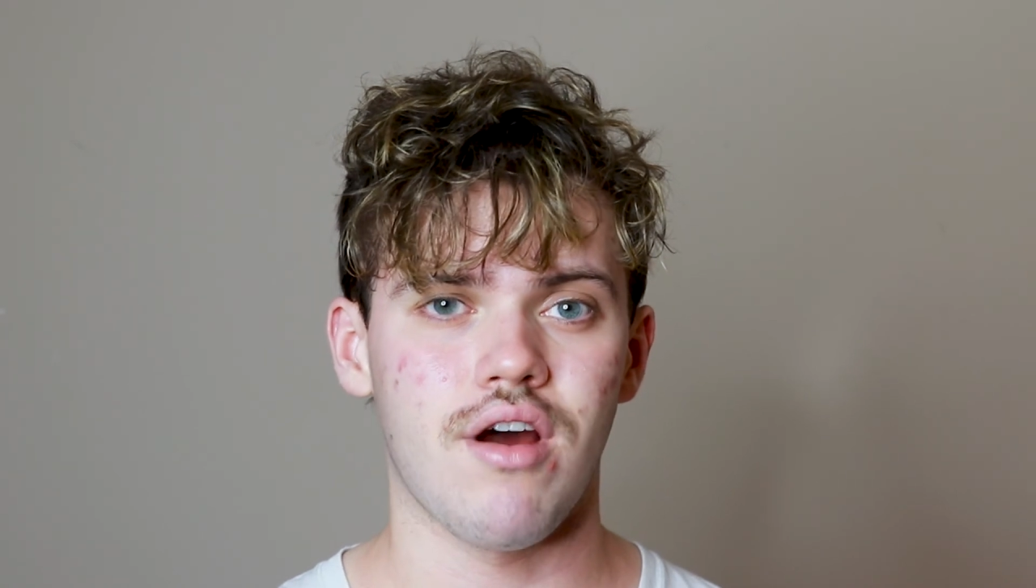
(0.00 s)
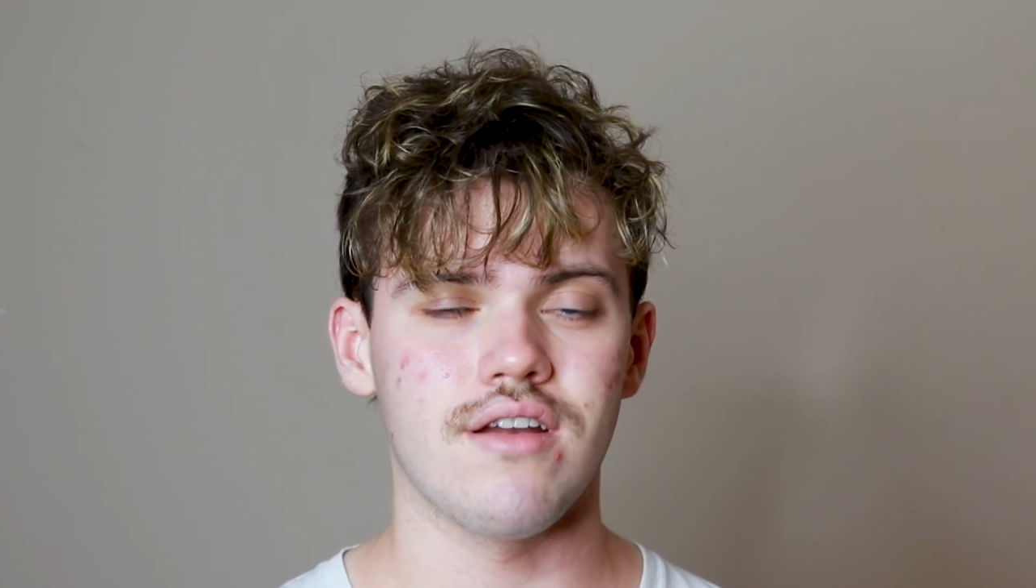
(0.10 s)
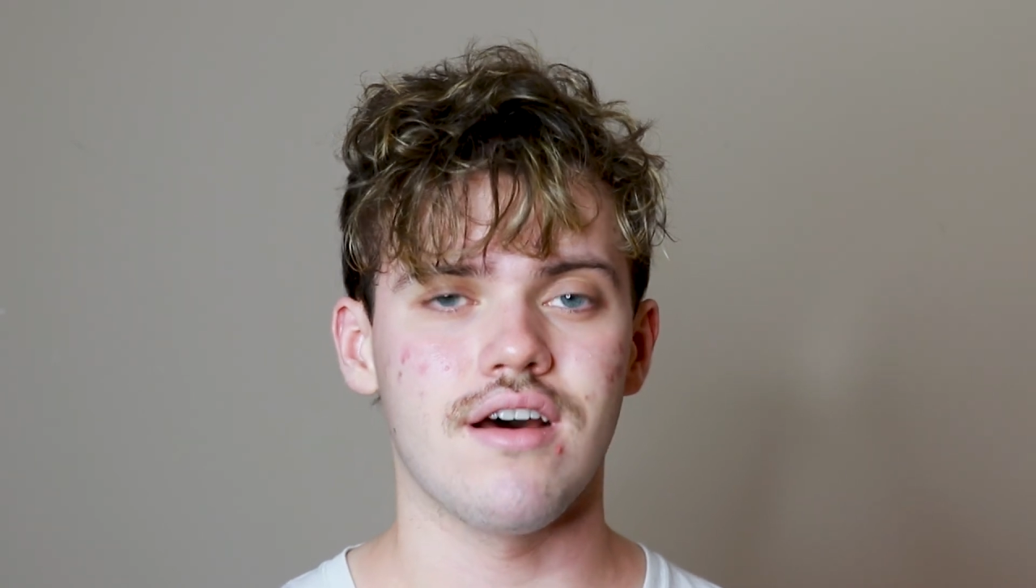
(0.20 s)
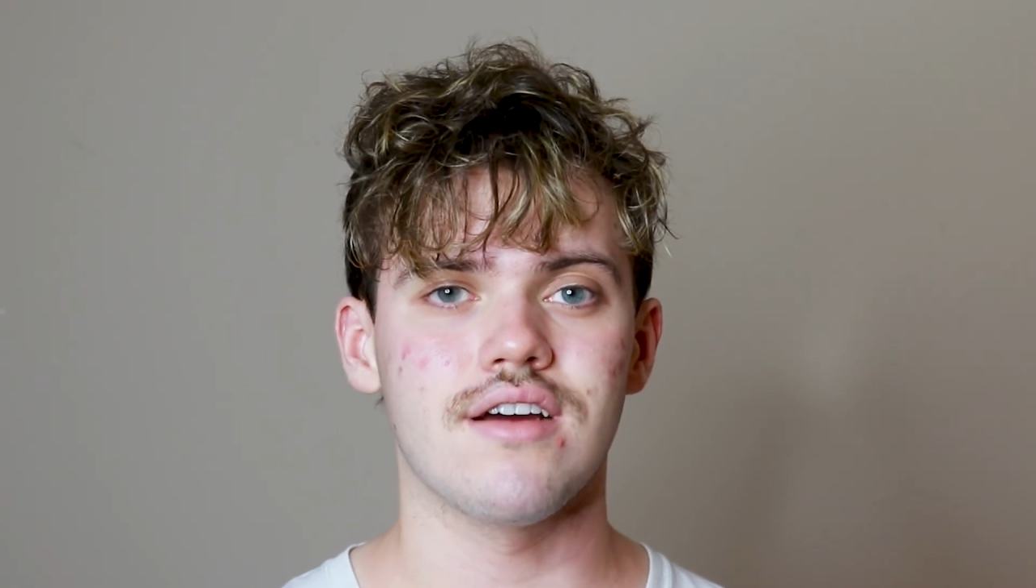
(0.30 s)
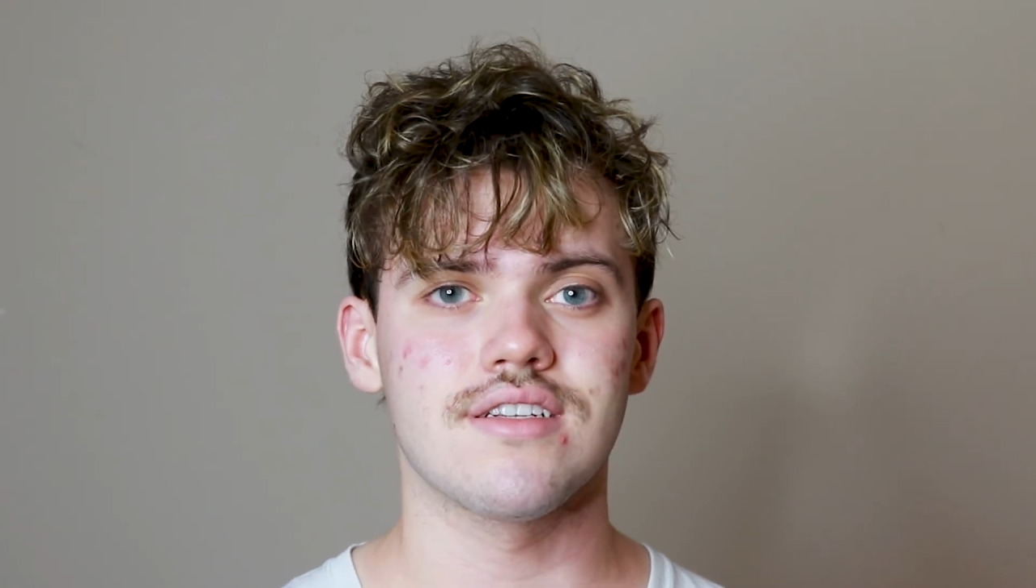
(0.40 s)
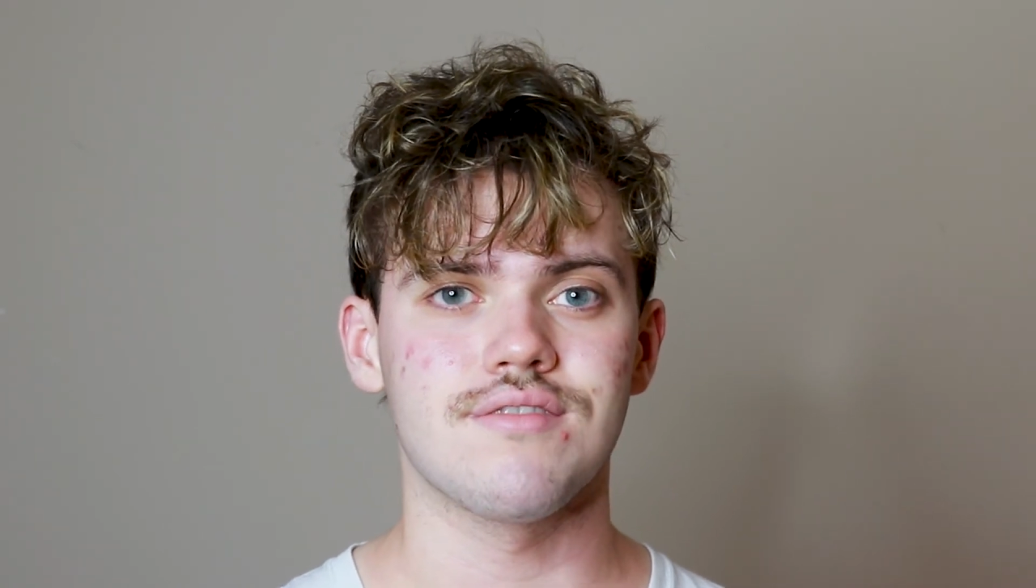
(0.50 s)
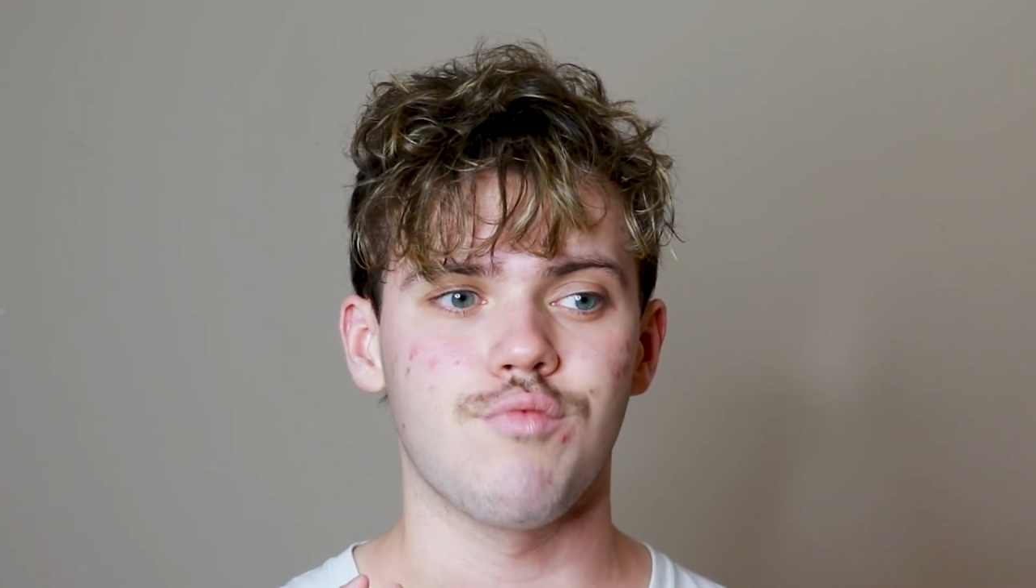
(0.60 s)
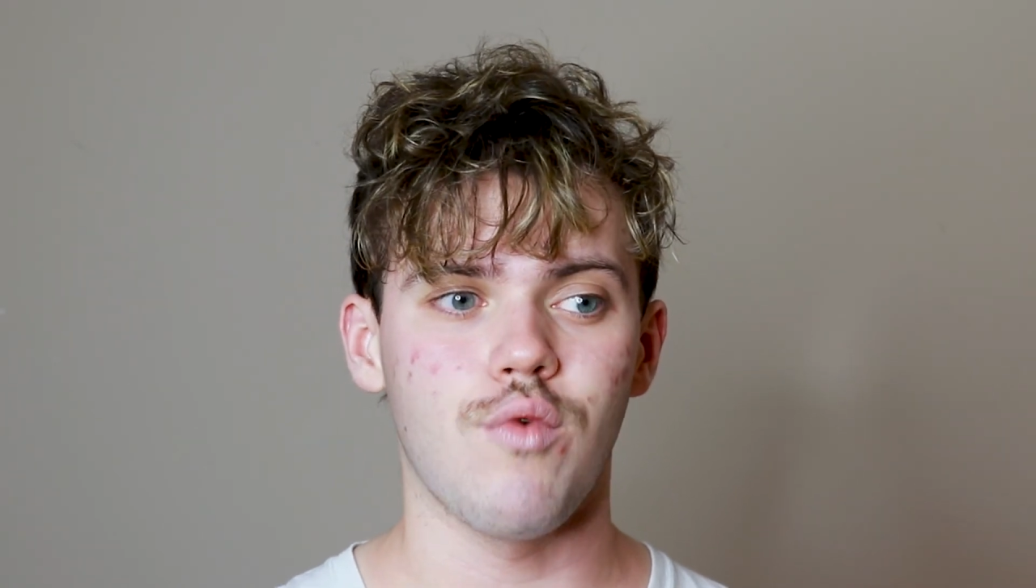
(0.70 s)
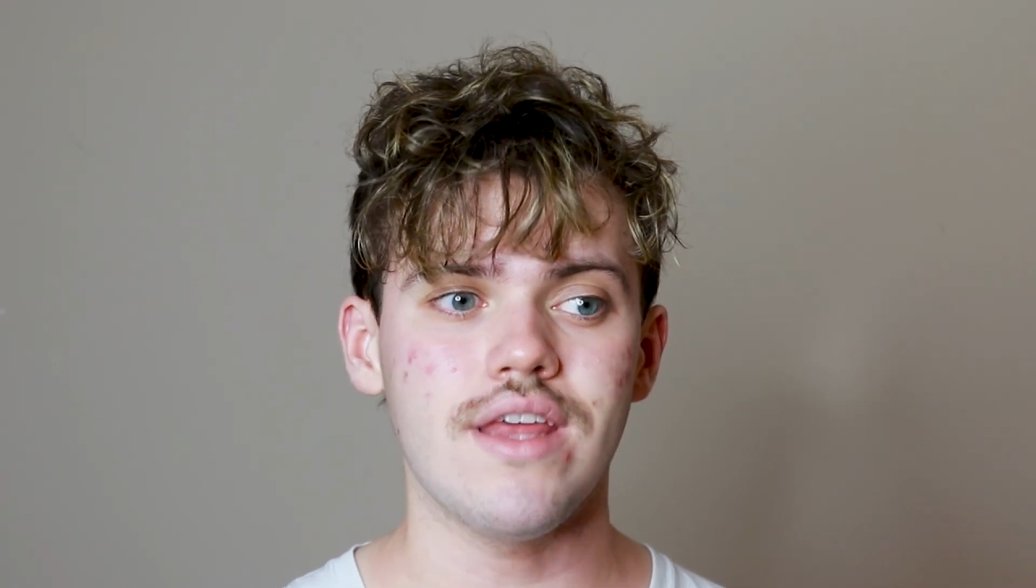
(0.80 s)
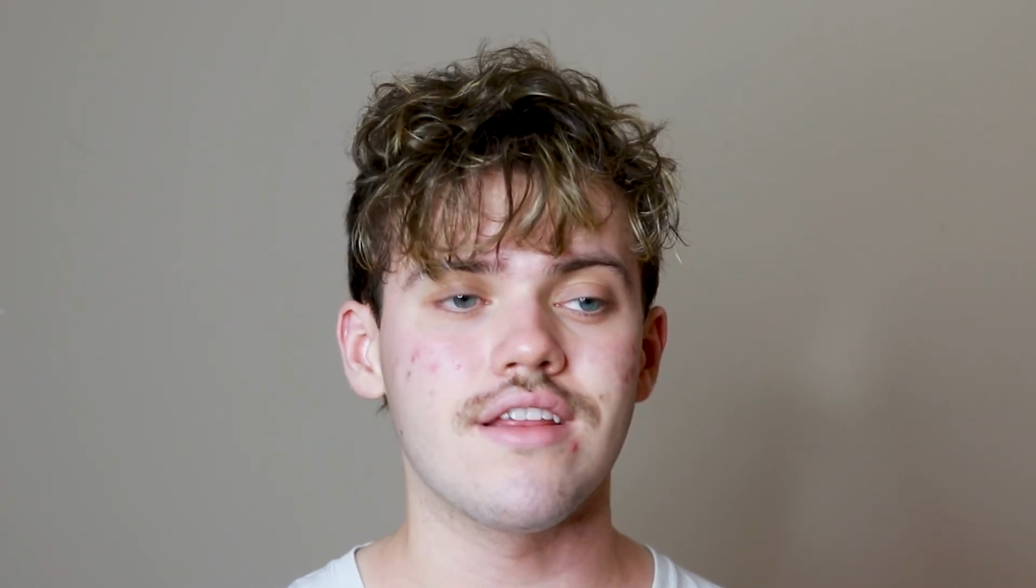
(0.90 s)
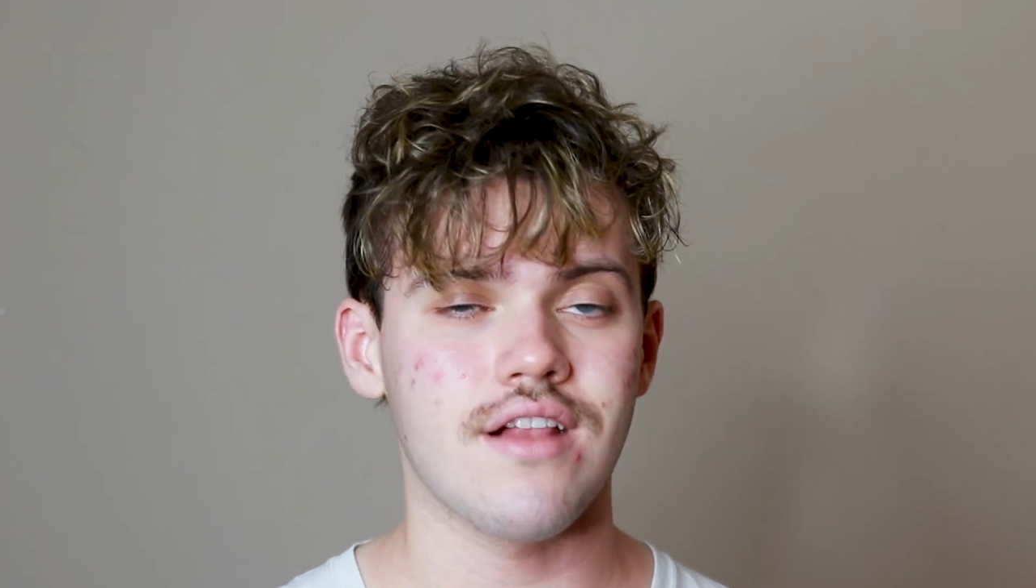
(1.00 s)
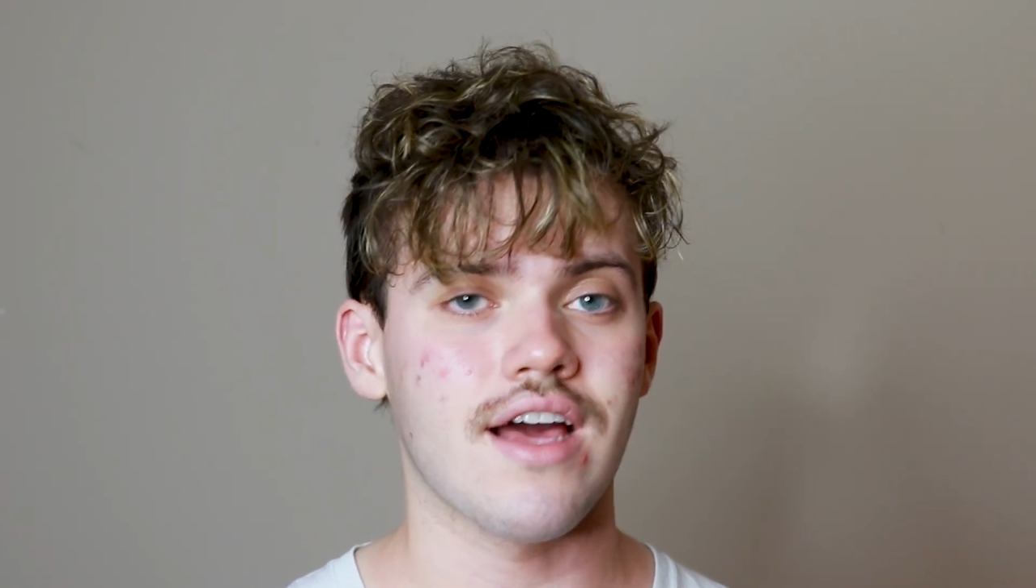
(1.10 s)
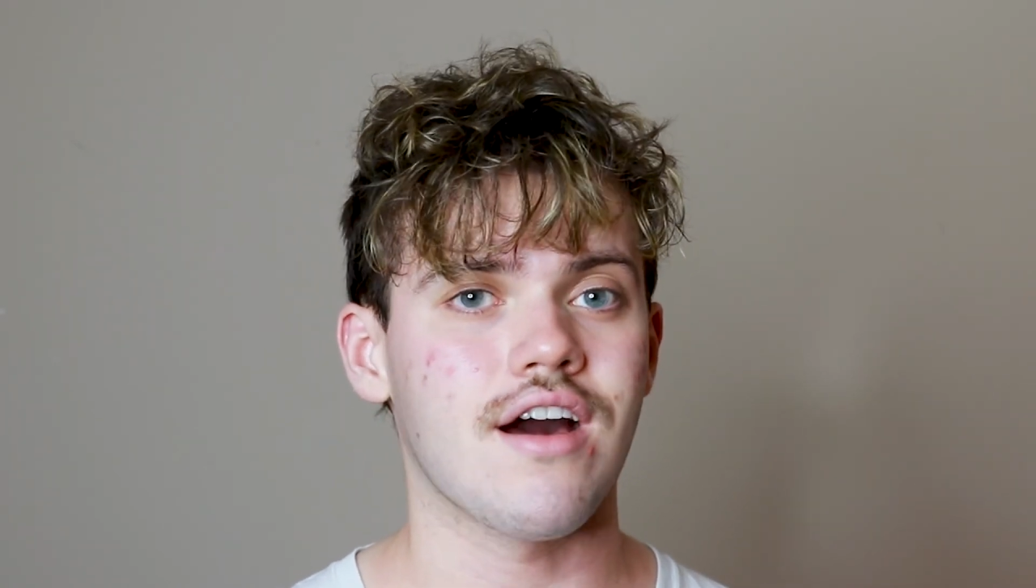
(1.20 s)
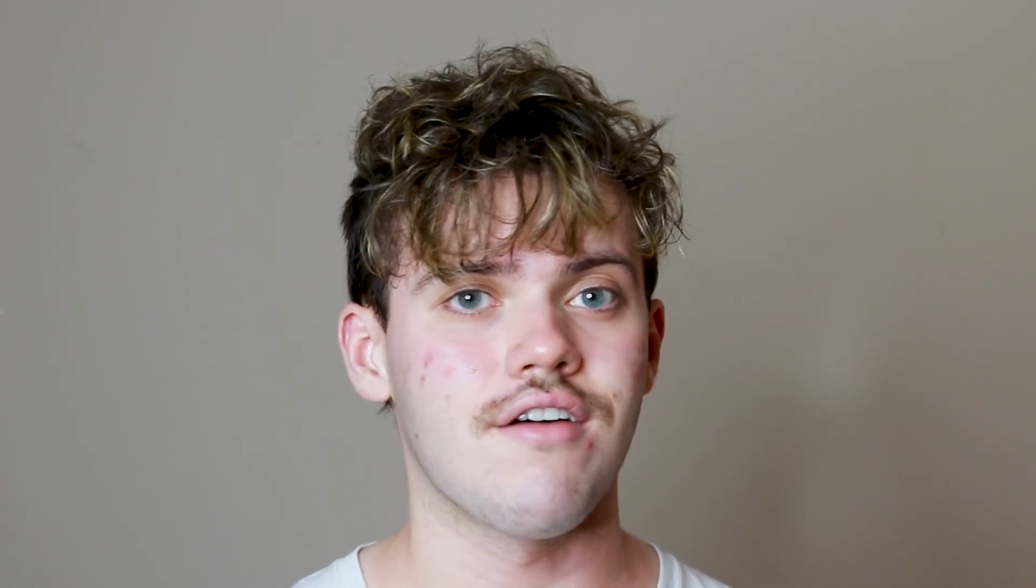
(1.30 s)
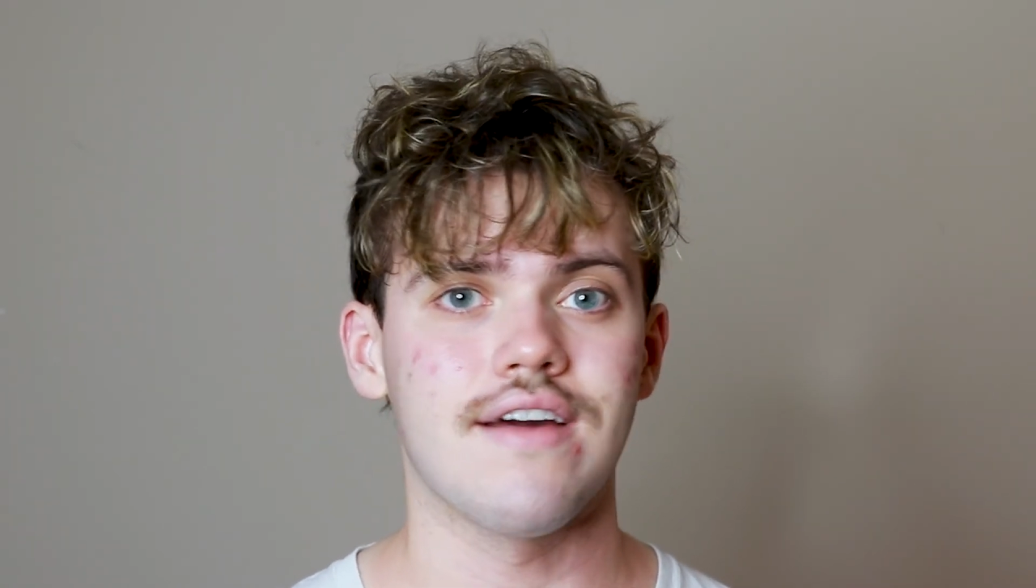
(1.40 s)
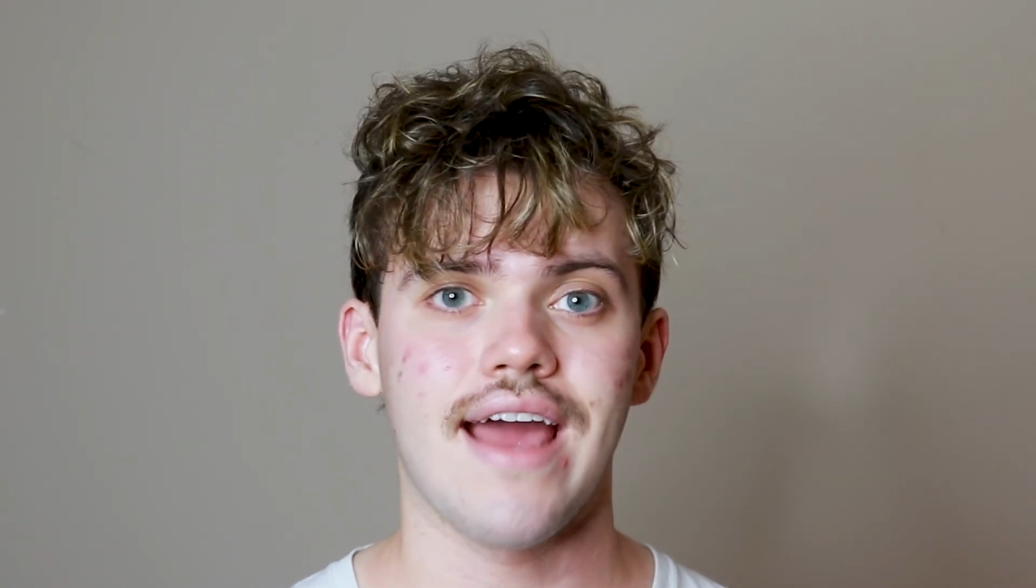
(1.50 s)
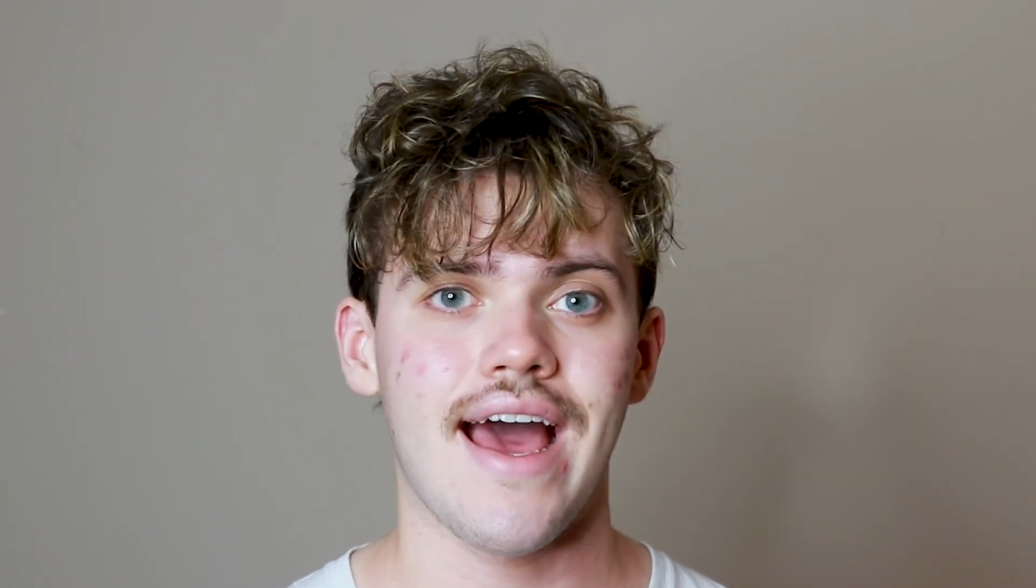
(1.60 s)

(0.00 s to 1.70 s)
product with glycolic